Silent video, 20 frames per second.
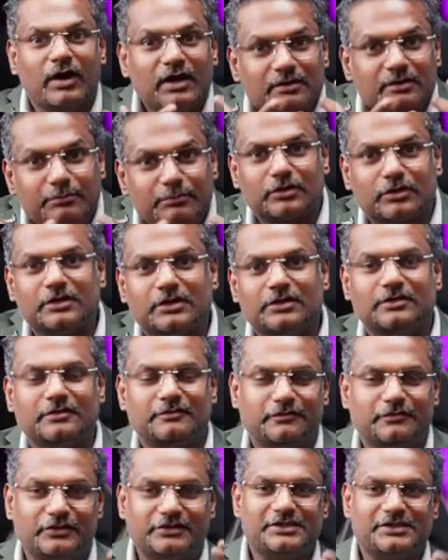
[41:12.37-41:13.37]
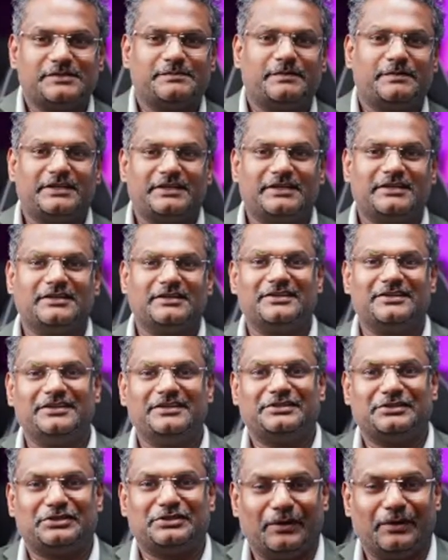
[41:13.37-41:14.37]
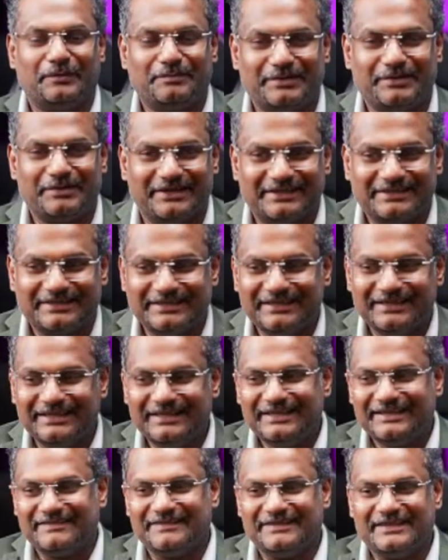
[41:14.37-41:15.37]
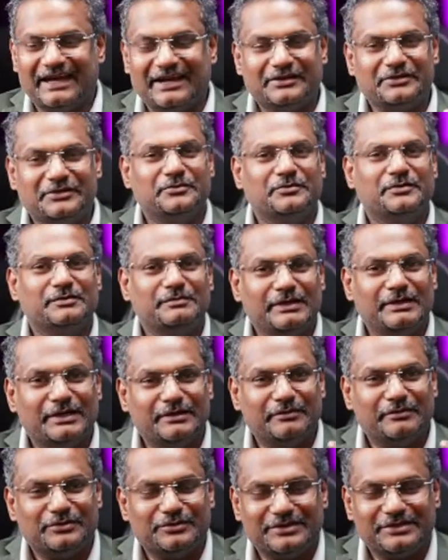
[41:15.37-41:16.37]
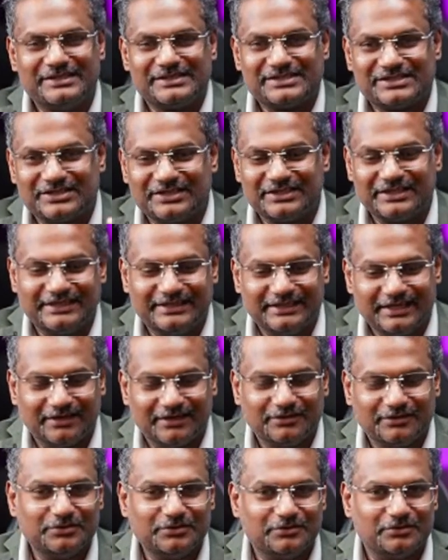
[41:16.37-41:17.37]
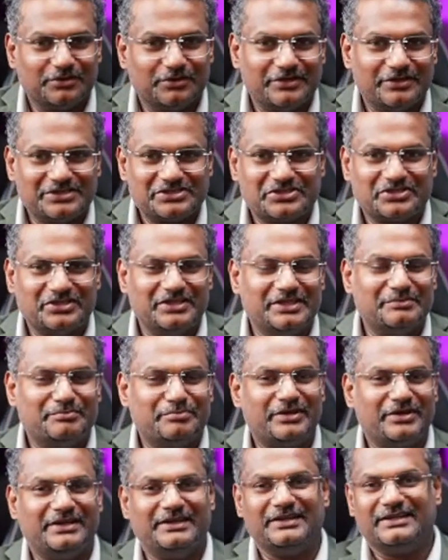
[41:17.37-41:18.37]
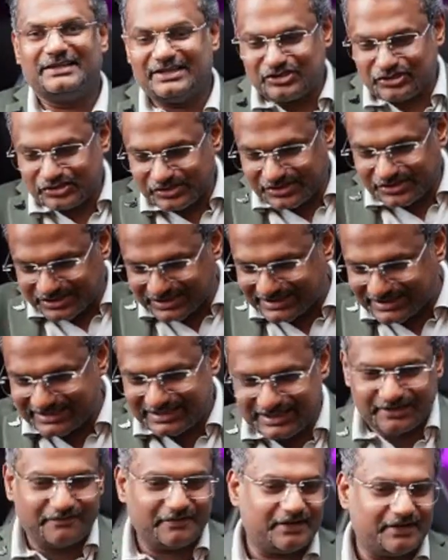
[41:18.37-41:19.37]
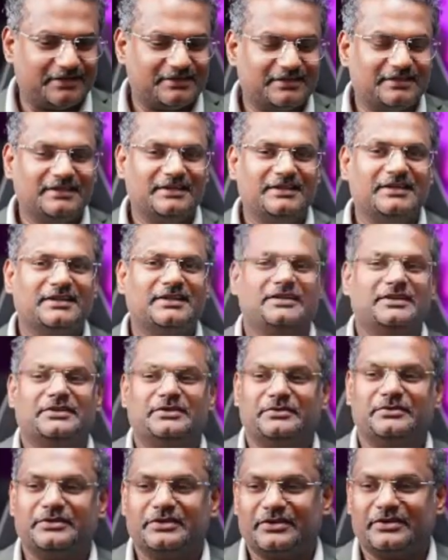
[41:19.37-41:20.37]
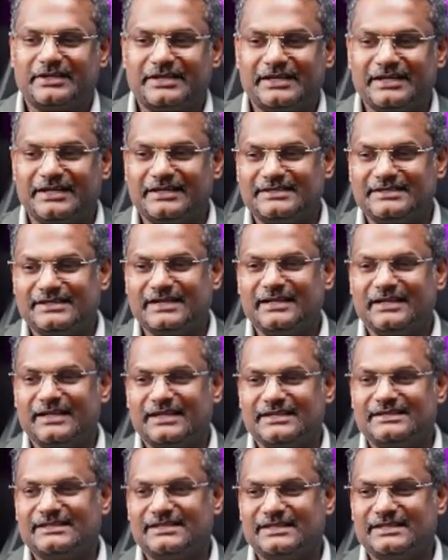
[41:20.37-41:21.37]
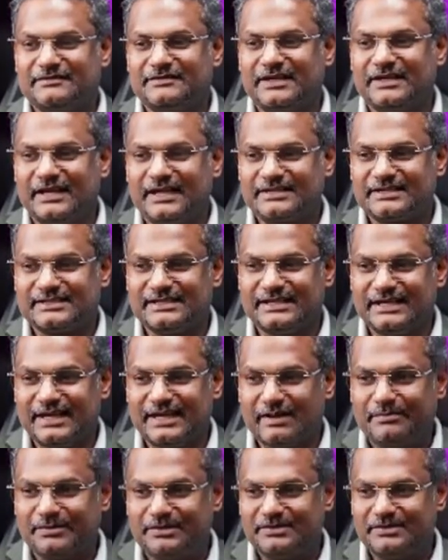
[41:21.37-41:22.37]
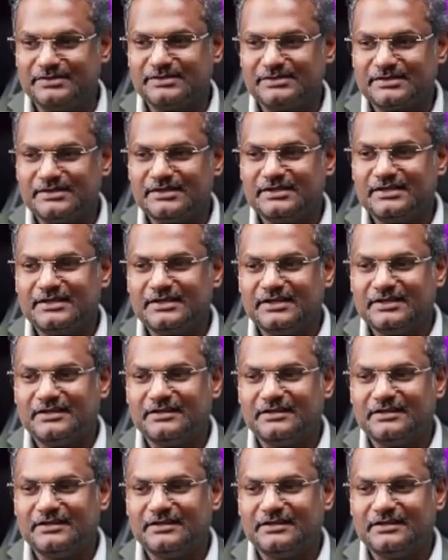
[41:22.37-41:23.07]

workbook for this particular topic that you will be able to instantly download or instantly print and just give it to your kids. Yeah, let's see if that actually happens.